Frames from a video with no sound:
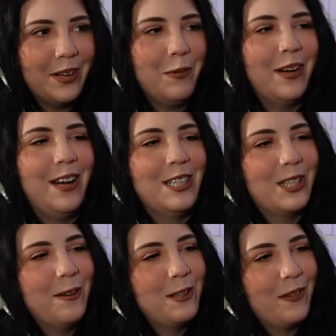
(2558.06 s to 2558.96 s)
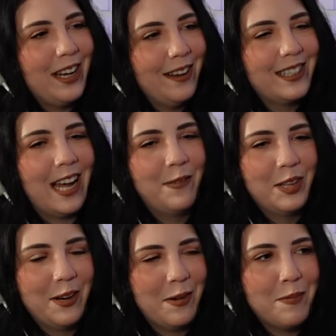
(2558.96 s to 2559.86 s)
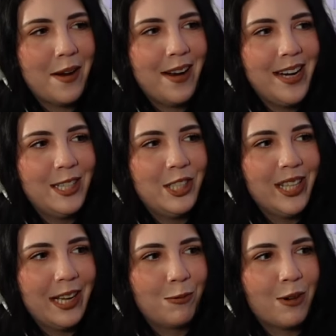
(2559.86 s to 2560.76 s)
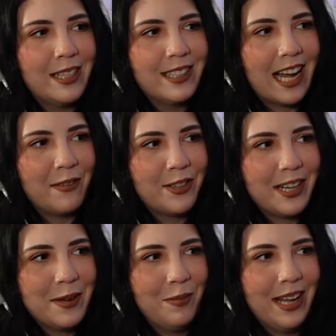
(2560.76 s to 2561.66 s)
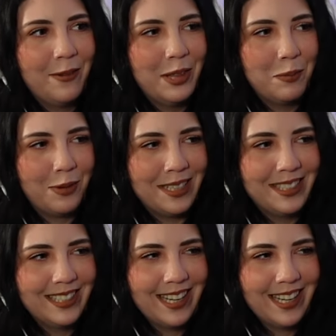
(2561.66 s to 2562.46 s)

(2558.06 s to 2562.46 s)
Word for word: Oh my gosh, those videos after they were married and she like runs after him like when the press is